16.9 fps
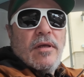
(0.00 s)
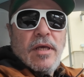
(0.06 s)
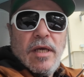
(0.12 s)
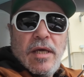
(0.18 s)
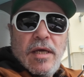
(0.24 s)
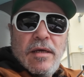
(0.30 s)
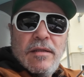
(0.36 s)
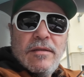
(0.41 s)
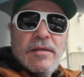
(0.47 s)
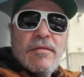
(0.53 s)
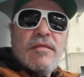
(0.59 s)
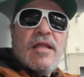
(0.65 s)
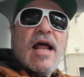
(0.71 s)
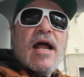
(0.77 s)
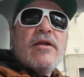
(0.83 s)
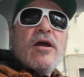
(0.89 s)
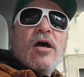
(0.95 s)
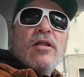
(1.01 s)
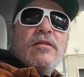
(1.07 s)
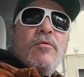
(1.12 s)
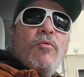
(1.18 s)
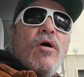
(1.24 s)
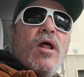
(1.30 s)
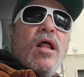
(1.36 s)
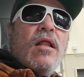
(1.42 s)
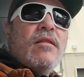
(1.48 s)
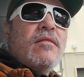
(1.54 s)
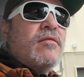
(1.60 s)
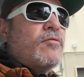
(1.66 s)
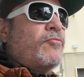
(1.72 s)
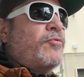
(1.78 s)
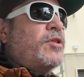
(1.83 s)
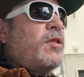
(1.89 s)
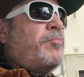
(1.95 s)
the scenario of the
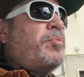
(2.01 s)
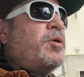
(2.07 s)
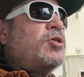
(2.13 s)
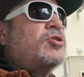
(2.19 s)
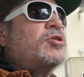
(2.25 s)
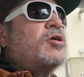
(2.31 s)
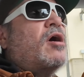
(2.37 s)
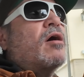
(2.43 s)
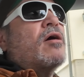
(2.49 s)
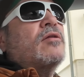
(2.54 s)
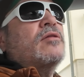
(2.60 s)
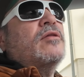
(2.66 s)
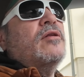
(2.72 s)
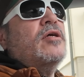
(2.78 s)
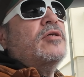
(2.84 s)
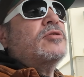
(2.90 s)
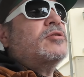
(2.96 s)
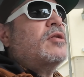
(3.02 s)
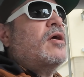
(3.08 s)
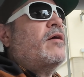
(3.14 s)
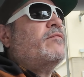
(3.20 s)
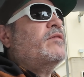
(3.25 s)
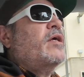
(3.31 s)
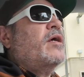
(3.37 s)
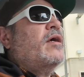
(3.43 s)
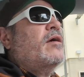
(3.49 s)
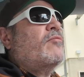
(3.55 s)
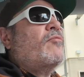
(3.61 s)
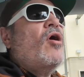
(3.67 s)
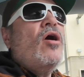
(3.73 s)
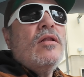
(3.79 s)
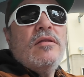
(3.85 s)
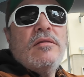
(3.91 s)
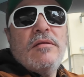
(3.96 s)
walls with the picture of continuation of the
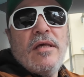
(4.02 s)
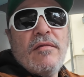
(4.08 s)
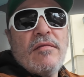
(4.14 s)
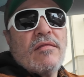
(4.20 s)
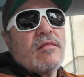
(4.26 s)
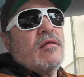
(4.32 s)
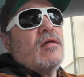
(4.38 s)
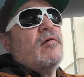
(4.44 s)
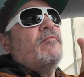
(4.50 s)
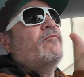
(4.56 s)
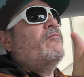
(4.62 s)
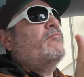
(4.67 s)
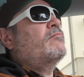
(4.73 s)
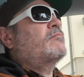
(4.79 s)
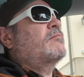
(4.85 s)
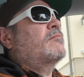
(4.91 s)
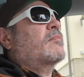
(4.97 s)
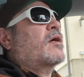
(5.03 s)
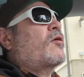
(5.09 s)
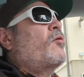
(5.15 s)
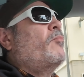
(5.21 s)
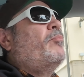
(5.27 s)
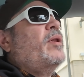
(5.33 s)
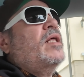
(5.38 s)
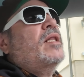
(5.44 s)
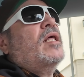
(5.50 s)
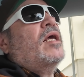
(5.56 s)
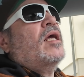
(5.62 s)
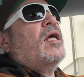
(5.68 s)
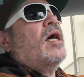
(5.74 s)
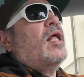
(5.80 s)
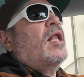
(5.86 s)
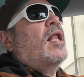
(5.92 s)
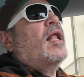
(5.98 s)
road is
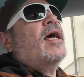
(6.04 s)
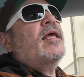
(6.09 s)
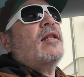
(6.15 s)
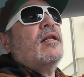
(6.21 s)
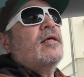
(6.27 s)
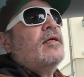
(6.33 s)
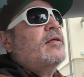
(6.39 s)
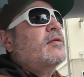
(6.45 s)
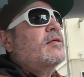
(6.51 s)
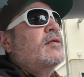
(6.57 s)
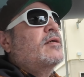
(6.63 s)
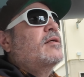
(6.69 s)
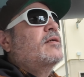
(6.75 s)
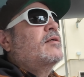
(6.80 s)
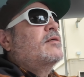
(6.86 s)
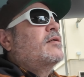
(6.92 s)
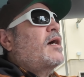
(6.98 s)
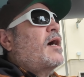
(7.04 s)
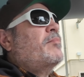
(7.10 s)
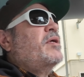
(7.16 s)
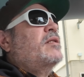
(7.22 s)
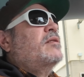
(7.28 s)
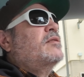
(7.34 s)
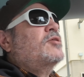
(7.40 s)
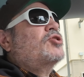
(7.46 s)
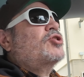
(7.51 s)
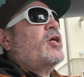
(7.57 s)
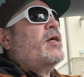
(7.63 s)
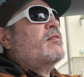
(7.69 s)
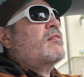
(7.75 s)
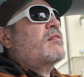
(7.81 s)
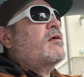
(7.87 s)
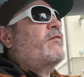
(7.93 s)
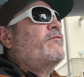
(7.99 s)
completely unlikely. I mean, the
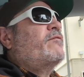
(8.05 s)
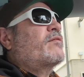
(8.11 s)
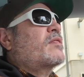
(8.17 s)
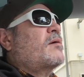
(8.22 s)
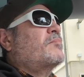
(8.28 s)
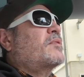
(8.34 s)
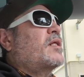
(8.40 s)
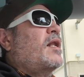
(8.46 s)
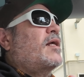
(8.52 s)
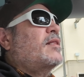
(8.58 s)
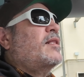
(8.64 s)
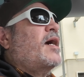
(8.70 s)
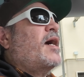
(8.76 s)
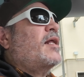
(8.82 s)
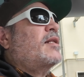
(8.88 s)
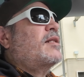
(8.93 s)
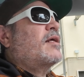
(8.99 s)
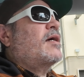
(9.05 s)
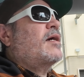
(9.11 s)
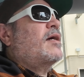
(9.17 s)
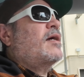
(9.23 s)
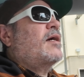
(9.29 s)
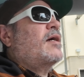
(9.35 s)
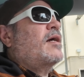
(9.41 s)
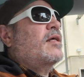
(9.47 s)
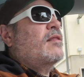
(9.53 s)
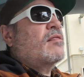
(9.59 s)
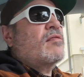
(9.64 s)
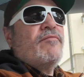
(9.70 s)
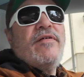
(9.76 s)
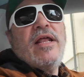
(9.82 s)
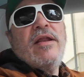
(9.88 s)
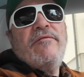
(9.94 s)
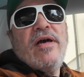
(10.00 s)
chance of something like that is
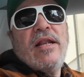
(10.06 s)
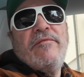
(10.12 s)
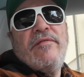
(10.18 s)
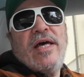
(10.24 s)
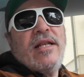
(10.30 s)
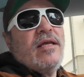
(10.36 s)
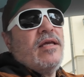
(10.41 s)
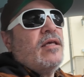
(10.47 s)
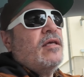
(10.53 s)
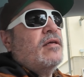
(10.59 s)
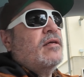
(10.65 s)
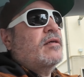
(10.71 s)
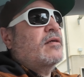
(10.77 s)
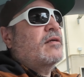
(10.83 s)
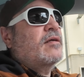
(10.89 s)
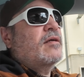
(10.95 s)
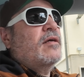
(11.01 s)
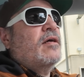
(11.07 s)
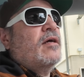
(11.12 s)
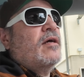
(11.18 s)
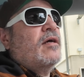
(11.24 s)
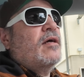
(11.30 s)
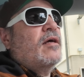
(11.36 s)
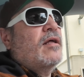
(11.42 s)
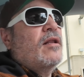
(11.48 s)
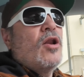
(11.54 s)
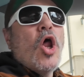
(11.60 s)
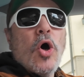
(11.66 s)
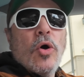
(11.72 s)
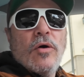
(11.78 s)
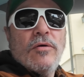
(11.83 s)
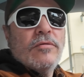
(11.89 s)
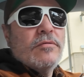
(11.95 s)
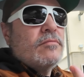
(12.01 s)
very, very, very
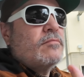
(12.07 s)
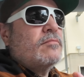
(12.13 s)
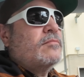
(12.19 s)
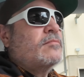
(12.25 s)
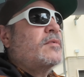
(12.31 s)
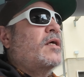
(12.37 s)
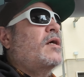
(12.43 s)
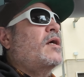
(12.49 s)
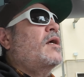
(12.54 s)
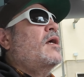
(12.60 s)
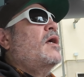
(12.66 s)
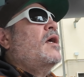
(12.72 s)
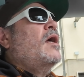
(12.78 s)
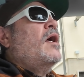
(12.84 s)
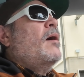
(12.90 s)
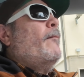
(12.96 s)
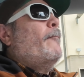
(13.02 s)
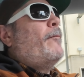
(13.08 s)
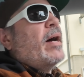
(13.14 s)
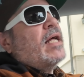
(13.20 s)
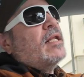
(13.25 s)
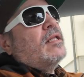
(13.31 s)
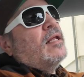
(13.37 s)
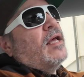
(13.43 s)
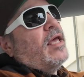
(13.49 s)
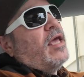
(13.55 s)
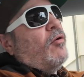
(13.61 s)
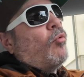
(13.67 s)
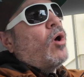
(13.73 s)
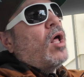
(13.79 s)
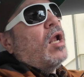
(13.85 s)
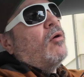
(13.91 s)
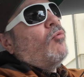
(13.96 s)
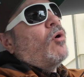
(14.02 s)
low. But a
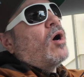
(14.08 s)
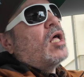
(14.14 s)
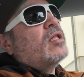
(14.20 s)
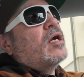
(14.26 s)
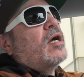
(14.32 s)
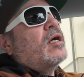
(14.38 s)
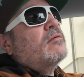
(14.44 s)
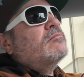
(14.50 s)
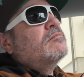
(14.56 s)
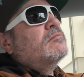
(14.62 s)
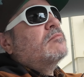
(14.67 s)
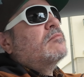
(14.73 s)
wall of water,